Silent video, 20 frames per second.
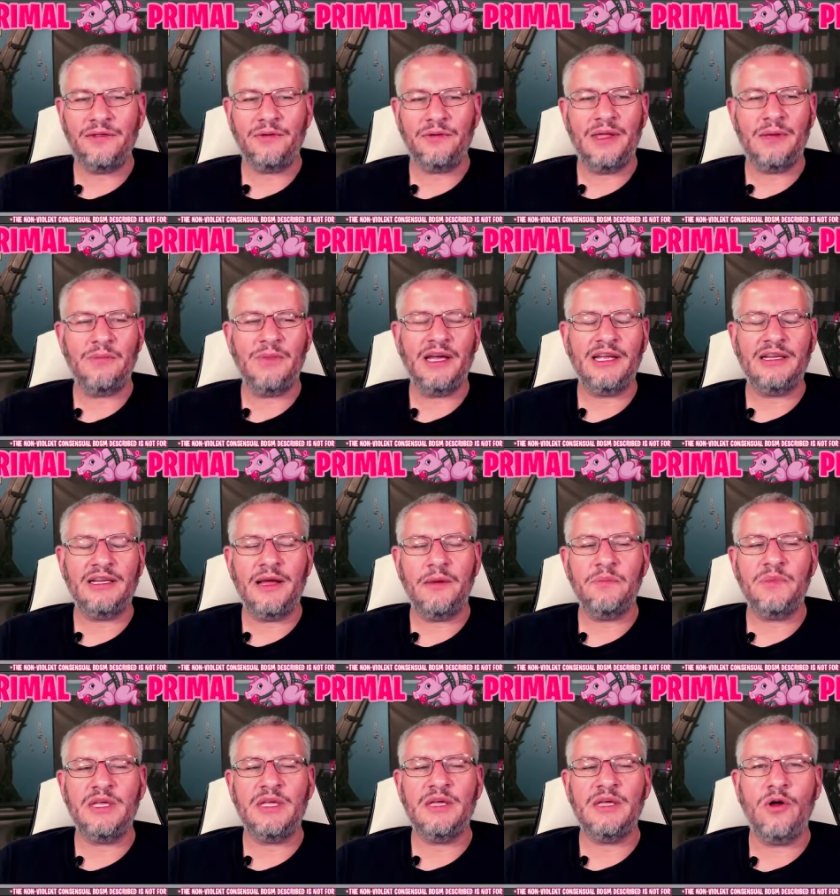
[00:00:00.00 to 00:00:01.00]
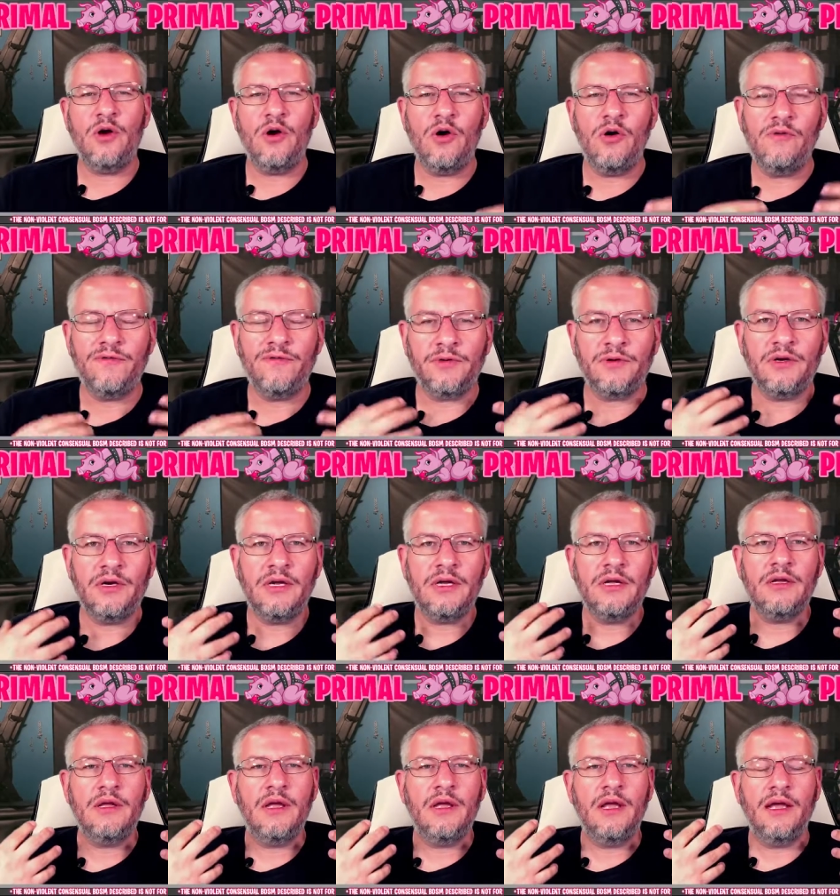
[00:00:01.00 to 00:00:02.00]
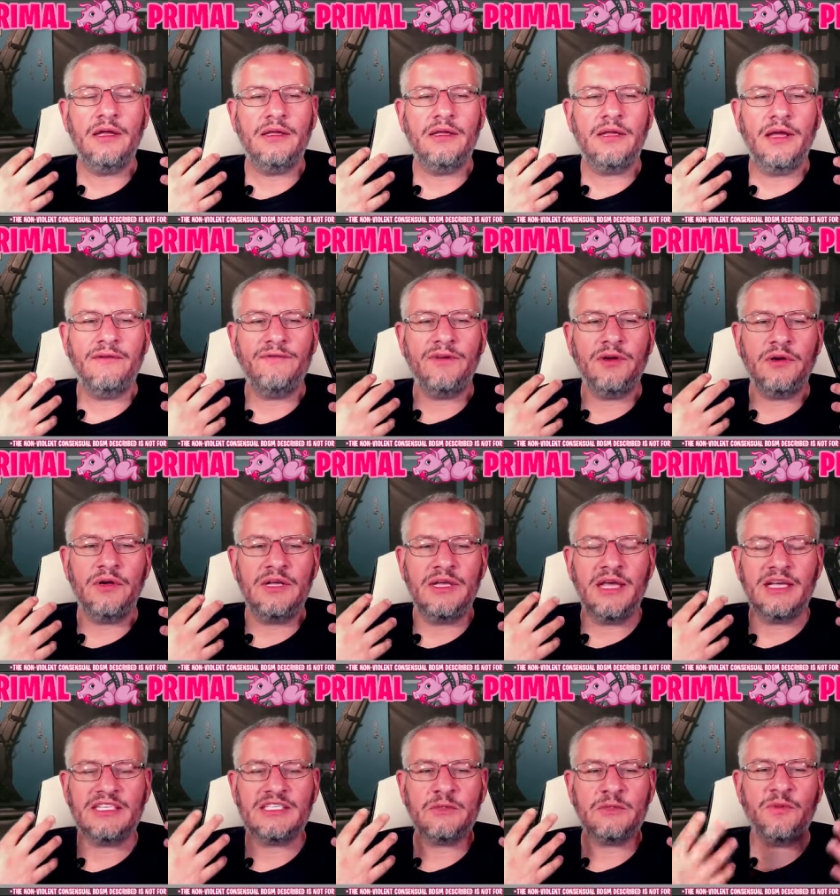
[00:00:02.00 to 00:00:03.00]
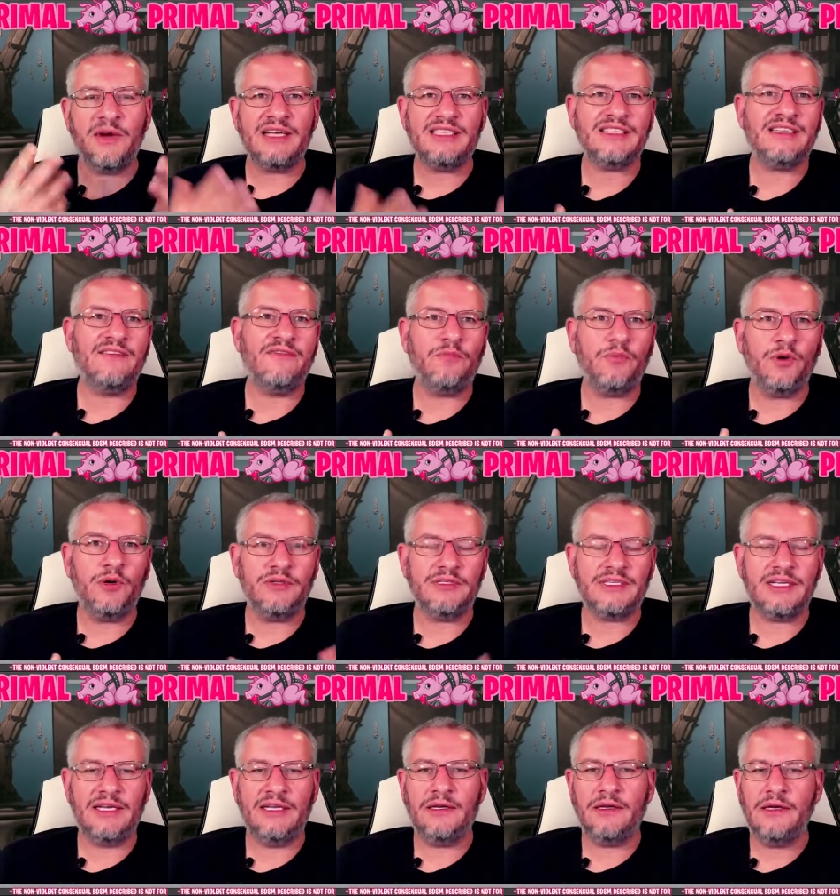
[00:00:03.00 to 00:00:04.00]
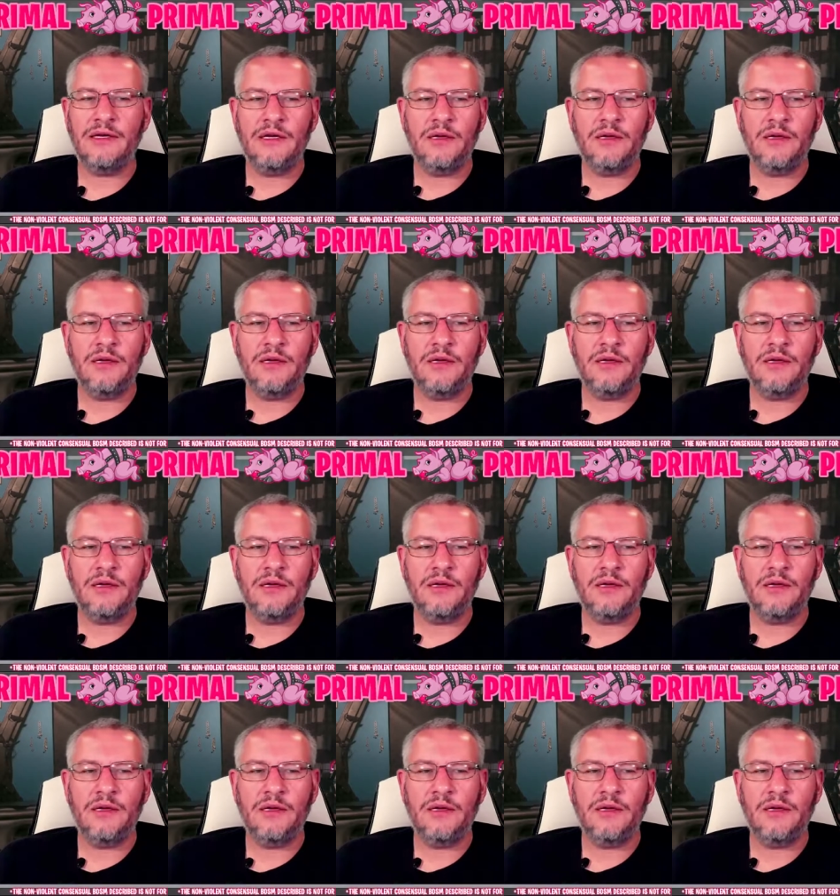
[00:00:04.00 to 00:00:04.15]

They might not be an over a, a very expressive person,